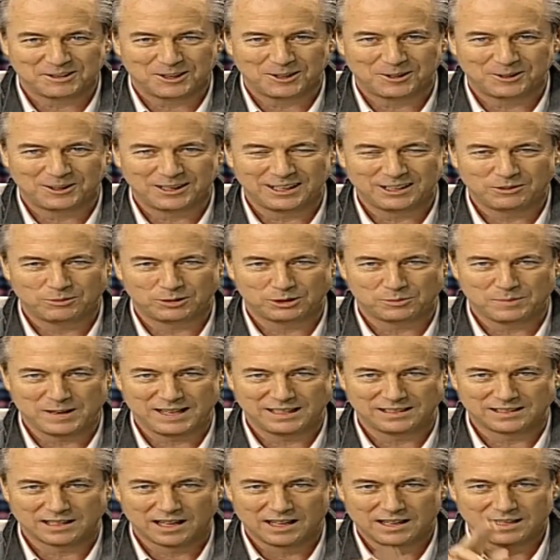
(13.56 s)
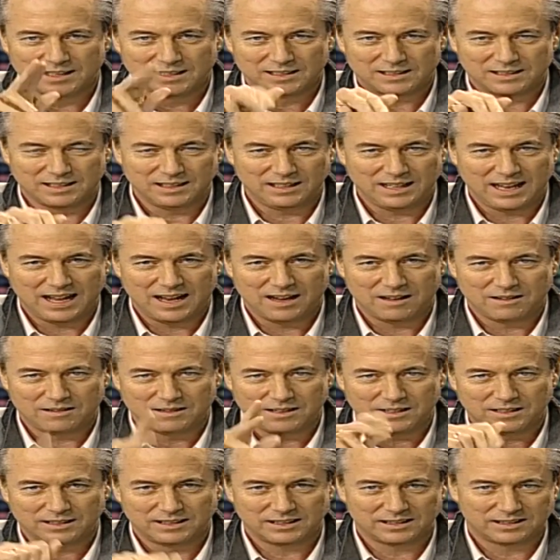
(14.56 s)
All right, which means sit
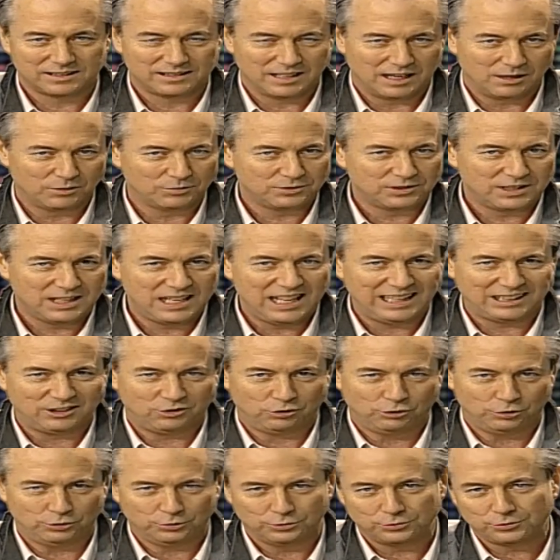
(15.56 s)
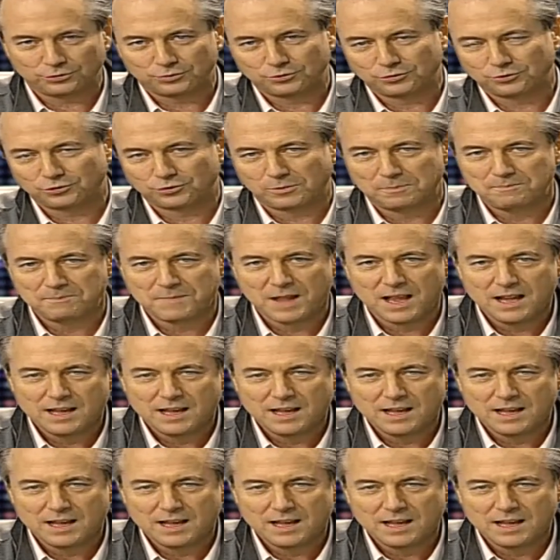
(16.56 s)
down, estados quietos.